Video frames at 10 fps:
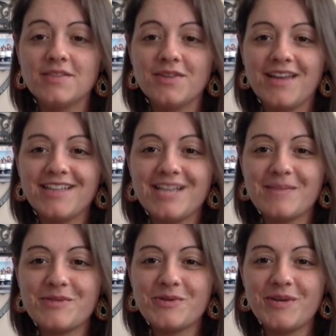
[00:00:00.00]
So a lot of
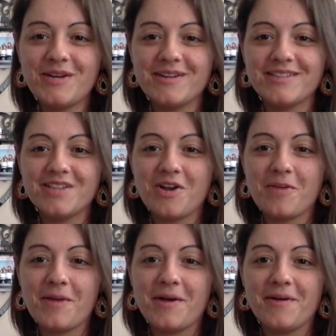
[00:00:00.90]
times you'll hear us talk
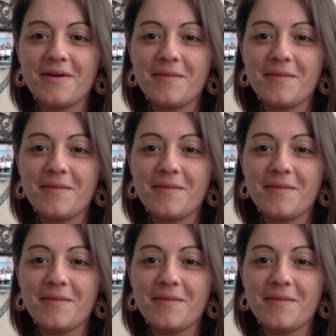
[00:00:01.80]
about